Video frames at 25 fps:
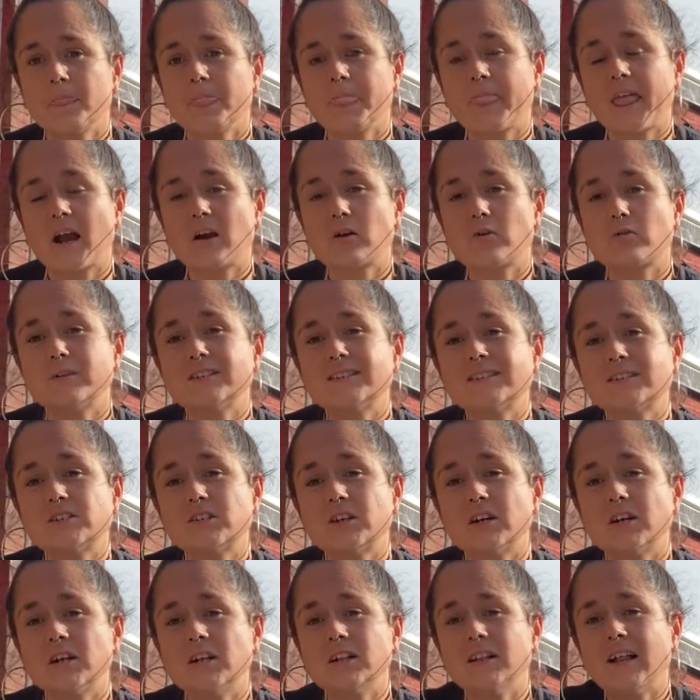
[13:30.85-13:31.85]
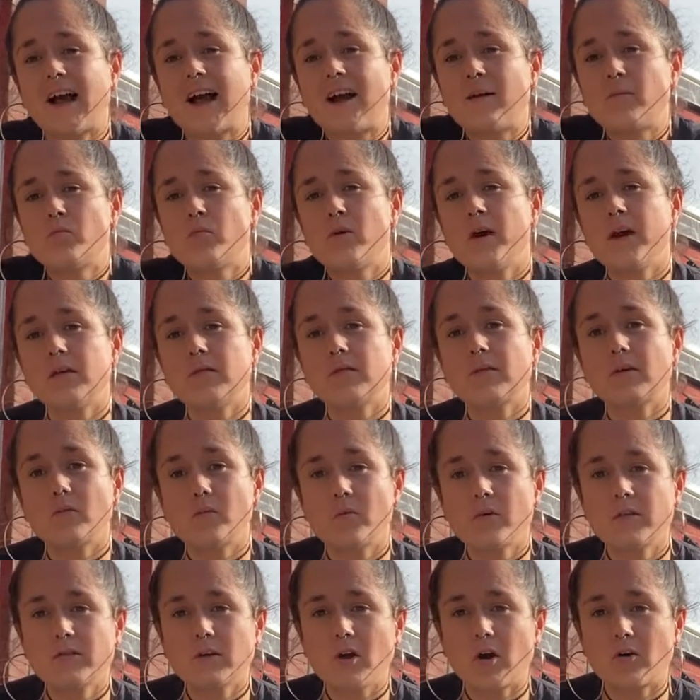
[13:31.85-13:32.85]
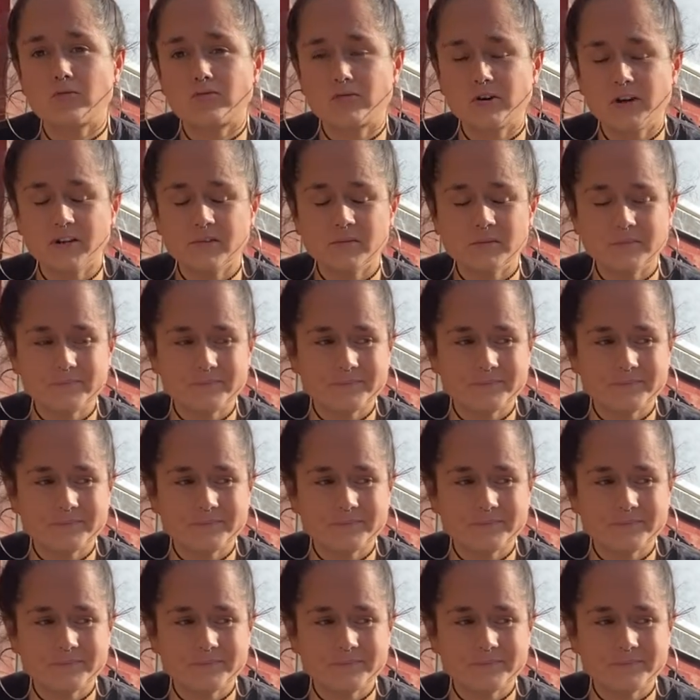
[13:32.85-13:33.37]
that crystal and with your root.